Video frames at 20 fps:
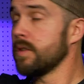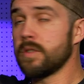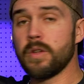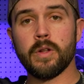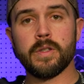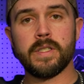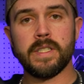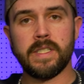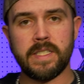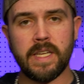
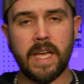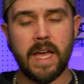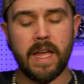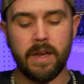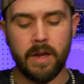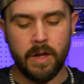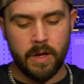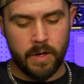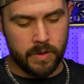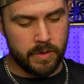Saltie set.
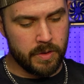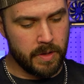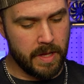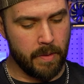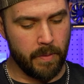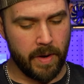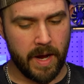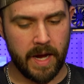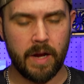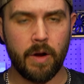So
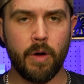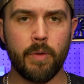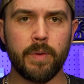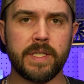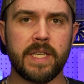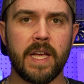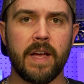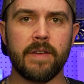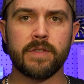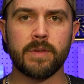that way I can
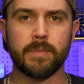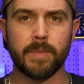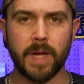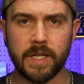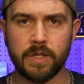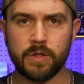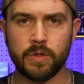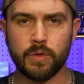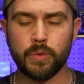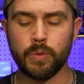always have some
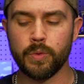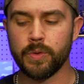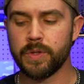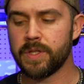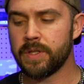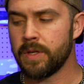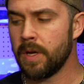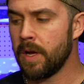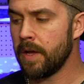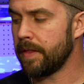nice
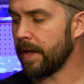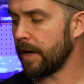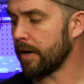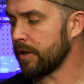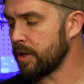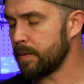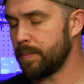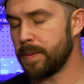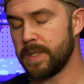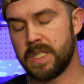tools that are
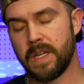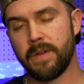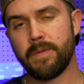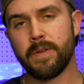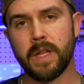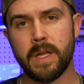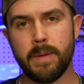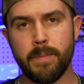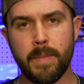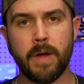
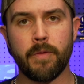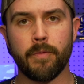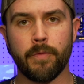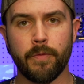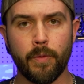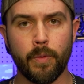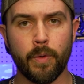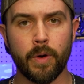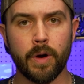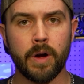specifically meant
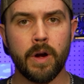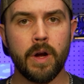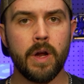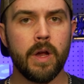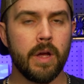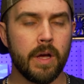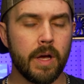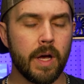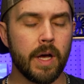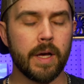for
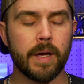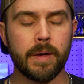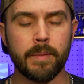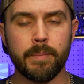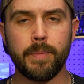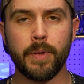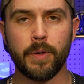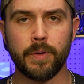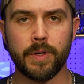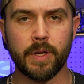
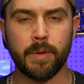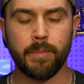building